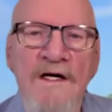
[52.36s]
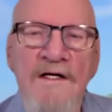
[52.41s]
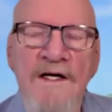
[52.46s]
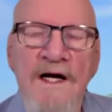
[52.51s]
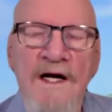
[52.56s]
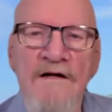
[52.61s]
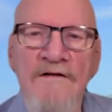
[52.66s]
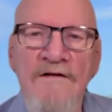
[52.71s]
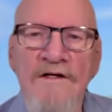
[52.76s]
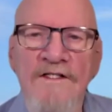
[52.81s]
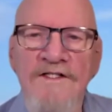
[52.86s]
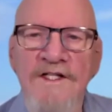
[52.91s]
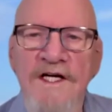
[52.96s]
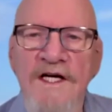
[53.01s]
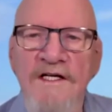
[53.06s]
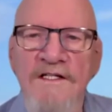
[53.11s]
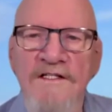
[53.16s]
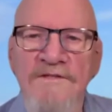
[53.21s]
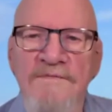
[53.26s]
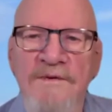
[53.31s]
Now that
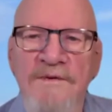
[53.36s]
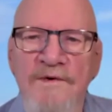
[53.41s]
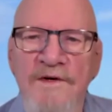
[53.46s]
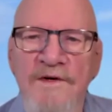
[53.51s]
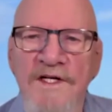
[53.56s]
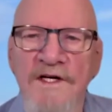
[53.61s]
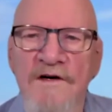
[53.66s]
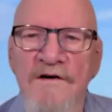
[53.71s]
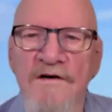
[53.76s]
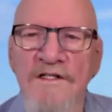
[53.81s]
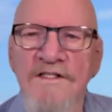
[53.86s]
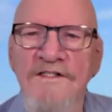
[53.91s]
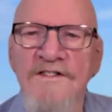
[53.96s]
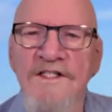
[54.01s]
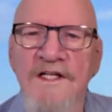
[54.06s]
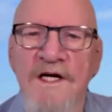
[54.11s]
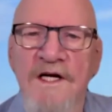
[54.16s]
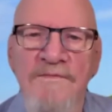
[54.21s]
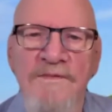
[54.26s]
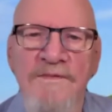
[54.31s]
Janice Perrino has
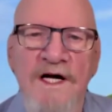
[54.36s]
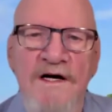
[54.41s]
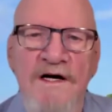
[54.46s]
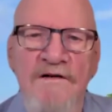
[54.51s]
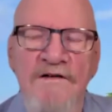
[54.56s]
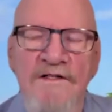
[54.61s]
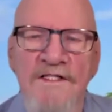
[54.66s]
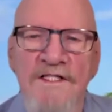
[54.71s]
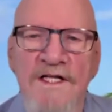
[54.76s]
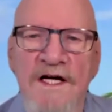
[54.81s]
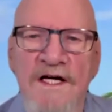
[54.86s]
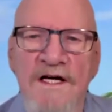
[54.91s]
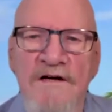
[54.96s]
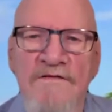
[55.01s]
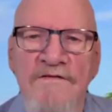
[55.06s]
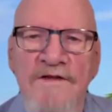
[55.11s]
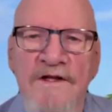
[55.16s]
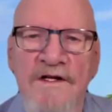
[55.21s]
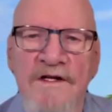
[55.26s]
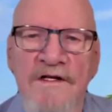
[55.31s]
stepped down as head
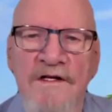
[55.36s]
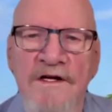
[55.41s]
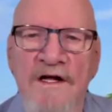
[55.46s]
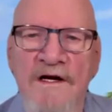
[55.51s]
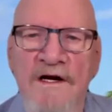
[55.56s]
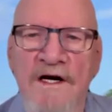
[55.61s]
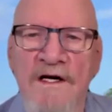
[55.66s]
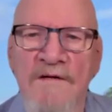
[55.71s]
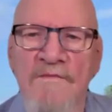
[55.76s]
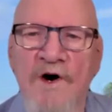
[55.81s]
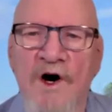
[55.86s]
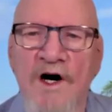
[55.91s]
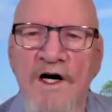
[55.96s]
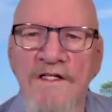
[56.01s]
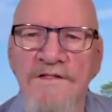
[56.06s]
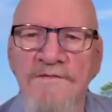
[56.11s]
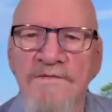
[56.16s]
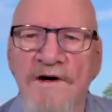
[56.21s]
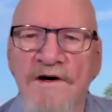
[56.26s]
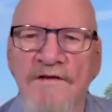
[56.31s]
of the Nanaimo
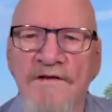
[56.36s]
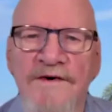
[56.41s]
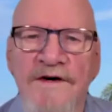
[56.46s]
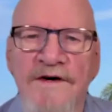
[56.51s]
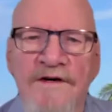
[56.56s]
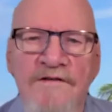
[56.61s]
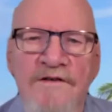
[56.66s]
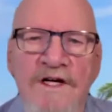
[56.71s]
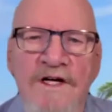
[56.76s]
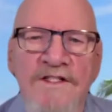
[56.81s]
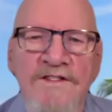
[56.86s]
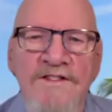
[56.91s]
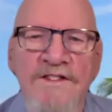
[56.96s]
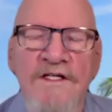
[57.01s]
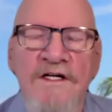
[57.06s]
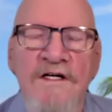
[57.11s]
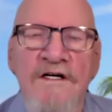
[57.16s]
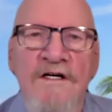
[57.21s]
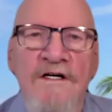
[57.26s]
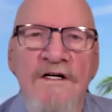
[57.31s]
Hospital
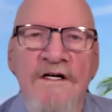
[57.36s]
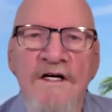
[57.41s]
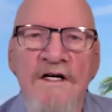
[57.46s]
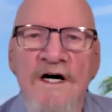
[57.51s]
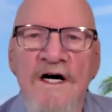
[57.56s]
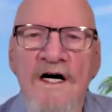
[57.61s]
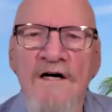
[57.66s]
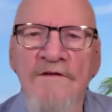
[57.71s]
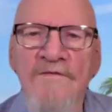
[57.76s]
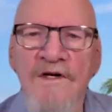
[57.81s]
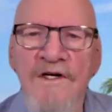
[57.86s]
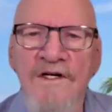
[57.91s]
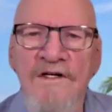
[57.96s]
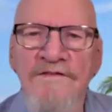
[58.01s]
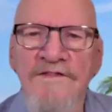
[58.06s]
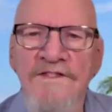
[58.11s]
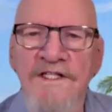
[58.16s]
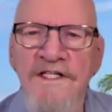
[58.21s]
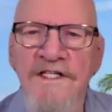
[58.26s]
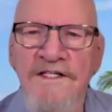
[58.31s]
Foundation, I wonder
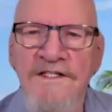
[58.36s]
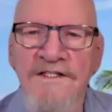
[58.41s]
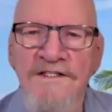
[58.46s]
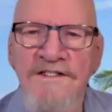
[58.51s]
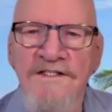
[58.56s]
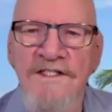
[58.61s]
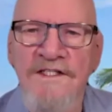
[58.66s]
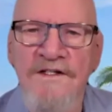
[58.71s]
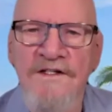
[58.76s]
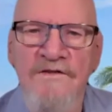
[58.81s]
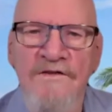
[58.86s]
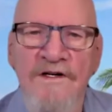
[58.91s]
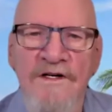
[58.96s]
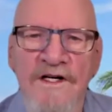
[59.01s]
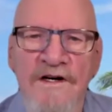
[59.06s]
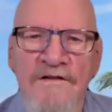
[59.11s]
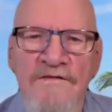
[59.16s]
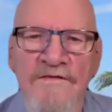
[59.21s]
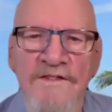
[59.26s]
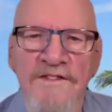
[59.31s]
if she'd consider
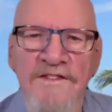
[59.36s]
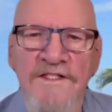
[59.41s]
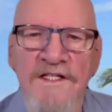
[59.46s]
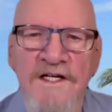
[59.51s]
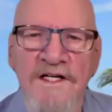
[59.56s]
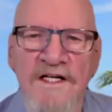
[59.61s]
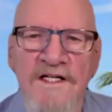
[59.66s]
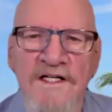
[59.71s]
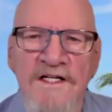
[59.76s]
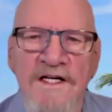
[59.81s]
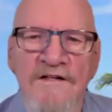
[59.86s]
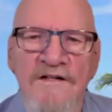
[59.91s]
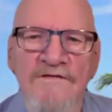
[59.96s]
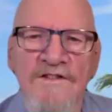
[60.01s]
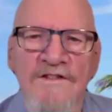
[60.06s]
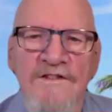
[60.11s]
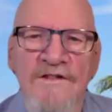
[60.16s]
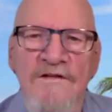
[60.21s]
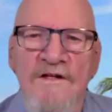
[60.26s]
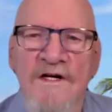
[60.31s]
running for city
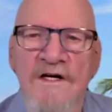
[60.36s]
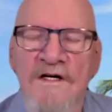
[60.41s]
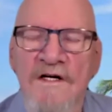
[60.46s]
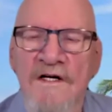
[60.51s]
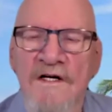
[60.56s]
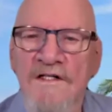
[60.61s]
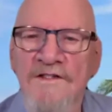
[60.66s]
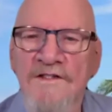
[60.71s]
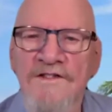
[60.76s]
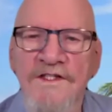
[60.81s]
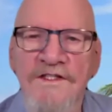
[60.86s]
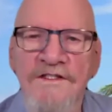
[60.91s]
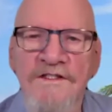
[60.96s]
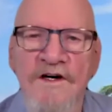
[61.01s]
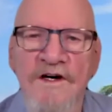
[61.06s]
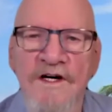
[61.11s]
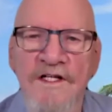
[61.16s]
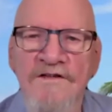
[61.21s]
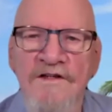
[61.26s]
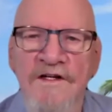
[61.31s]
council. She's
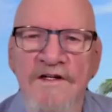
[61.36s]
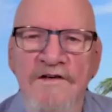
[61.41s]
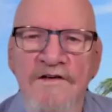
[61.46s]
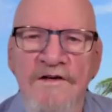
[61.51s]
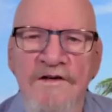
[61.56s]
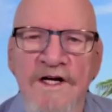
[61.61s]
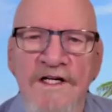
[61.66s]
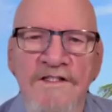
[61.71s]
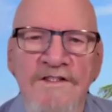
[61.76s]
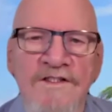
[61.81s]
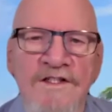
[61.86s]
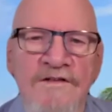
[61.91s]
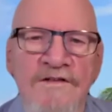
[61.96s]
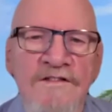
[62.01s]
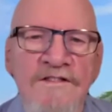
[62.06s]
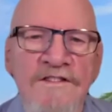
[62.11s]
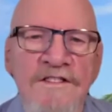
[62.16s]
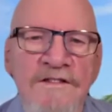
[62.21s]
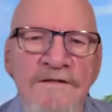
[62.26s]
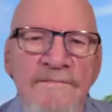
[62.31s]
got the
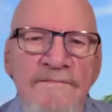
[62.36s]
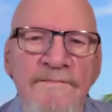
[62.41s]
credentials